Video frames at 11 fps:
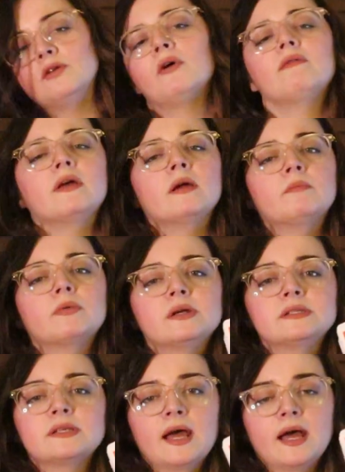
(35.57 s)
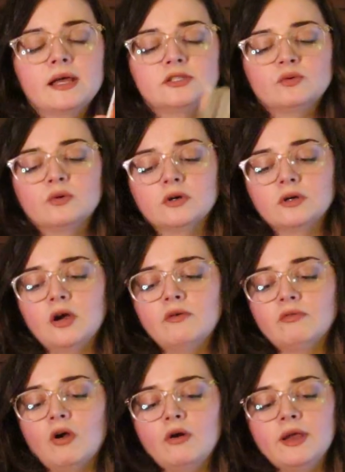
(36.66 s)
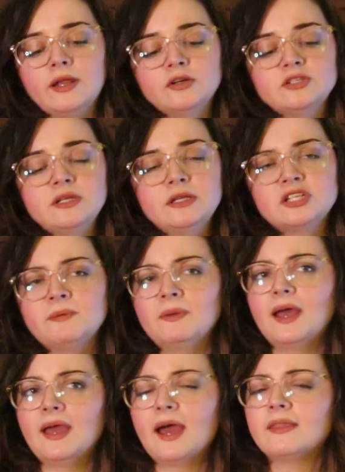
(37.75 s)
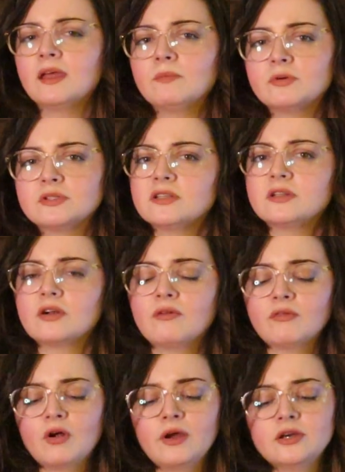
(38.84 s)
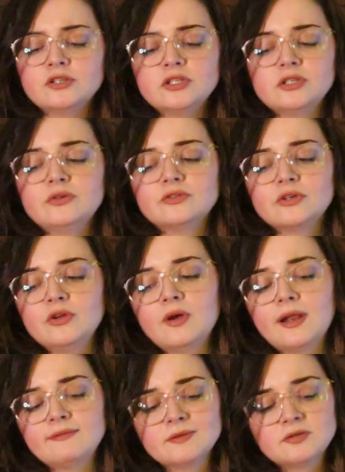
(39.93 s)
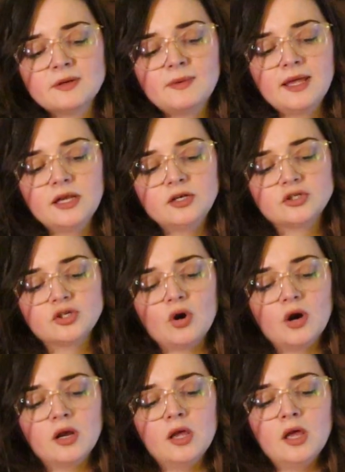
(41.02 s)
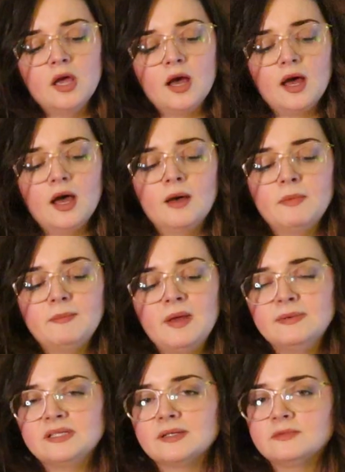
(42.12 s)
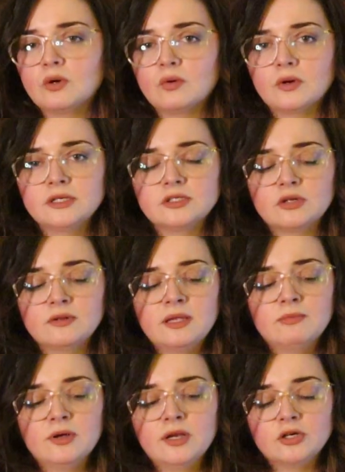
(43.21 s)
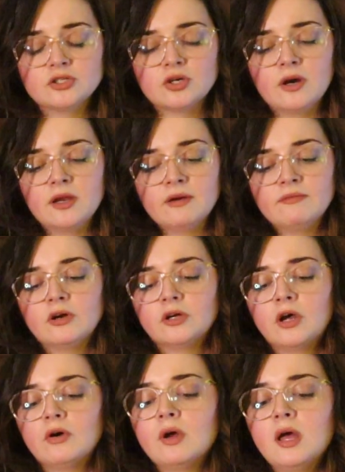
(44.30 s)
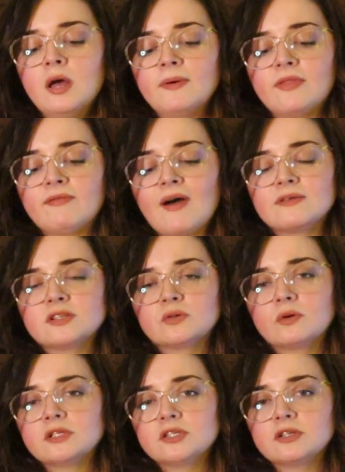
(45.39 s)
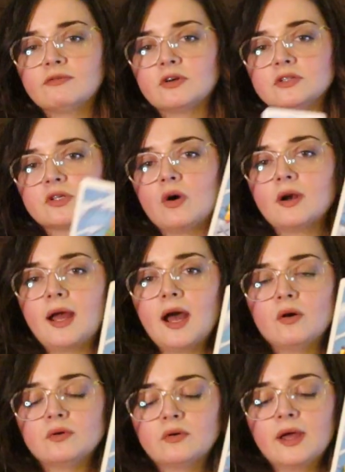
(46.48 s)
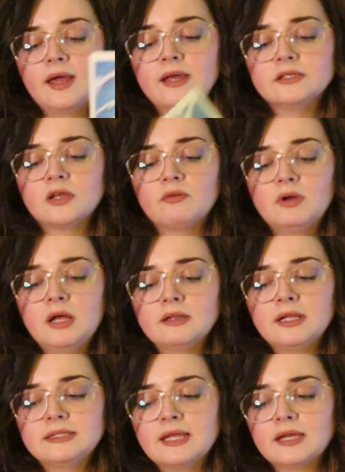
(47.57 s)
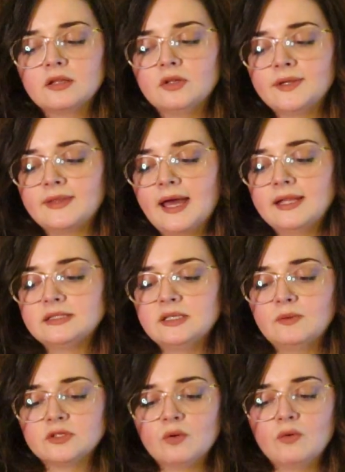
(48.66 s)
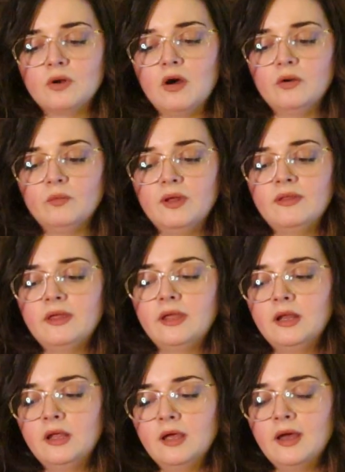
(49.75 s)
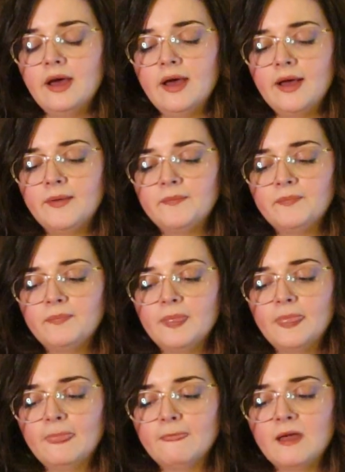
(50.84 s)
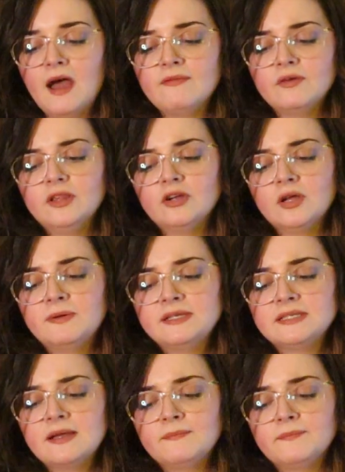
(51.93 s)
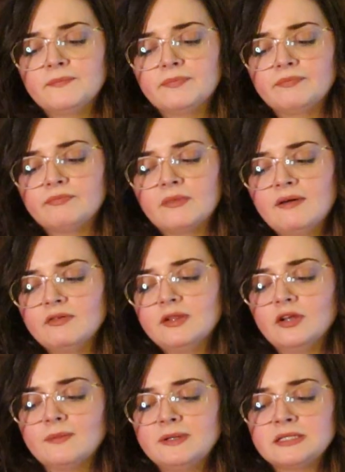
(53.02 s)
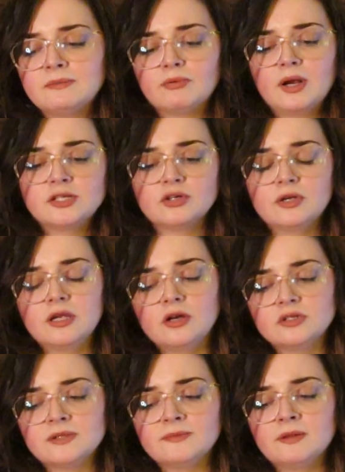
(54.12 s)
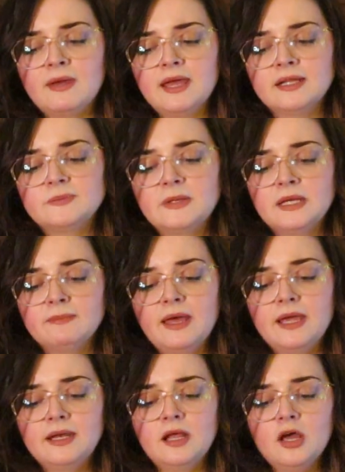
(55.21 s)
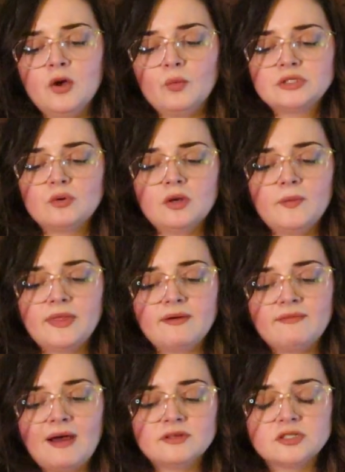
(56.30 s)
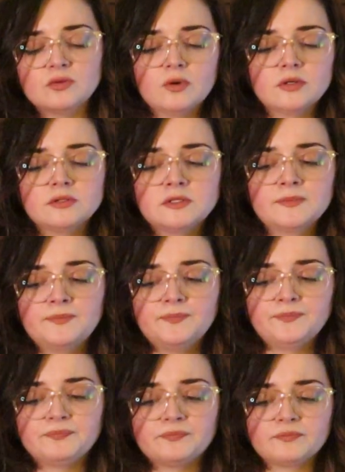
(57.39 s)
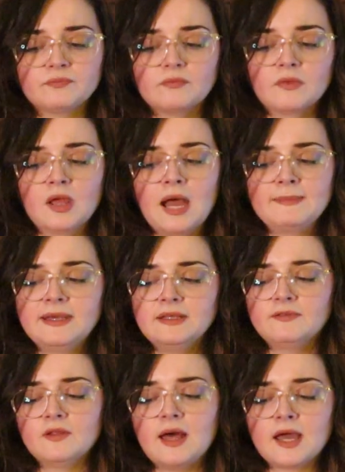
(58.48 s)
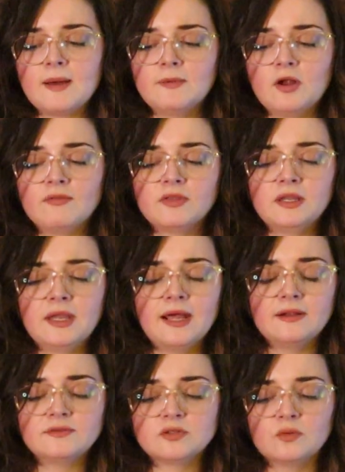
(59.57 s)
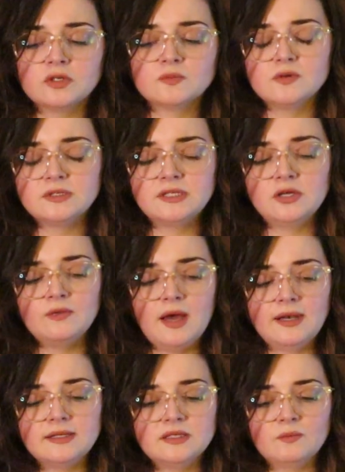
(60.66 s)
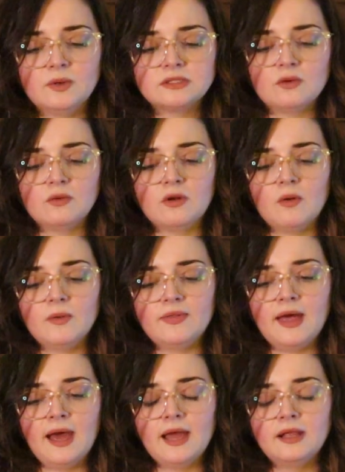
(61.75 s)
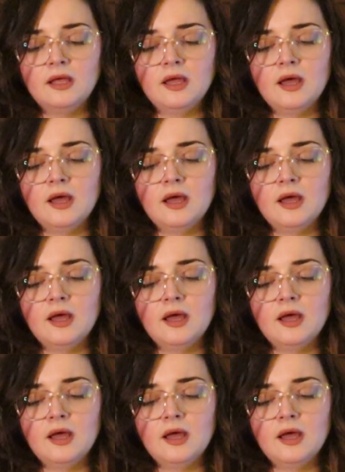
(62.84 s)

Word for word: You have the Empress as your overall energy. Gemini had the Empress as their overall energy too, so you could have some Gemini in your chart, um, maybe some Taurus or Libra in your chart here, Virgo, but the Five of Swords is your first card out, okay? So let's take a look at that and see what's going on with it. Um, I feel like there could be some, I feel like there could be some pressure here, some demands being made. What's going on with that Five of Swords? I mainly feel that coming off the Knight of Swords. We'll see who that is and what's going on with that.